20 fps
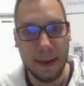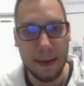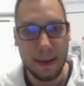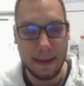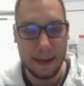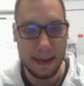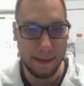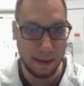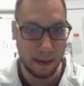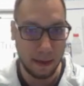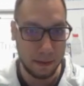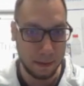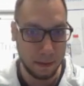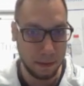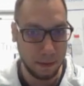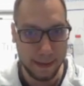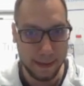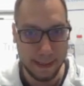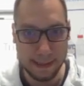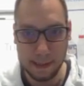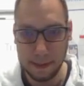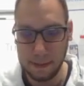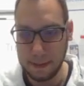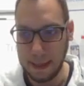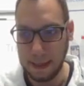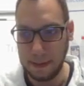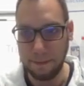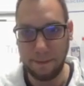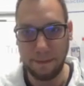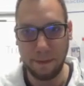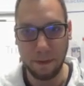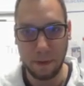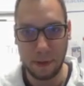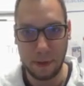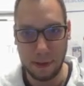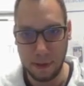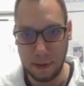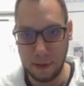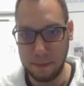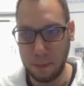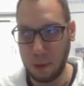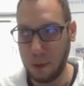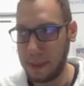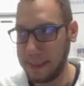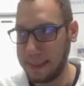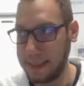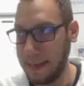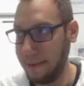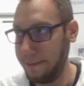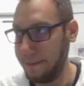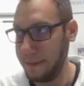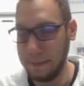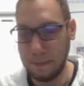and are always looking for more safe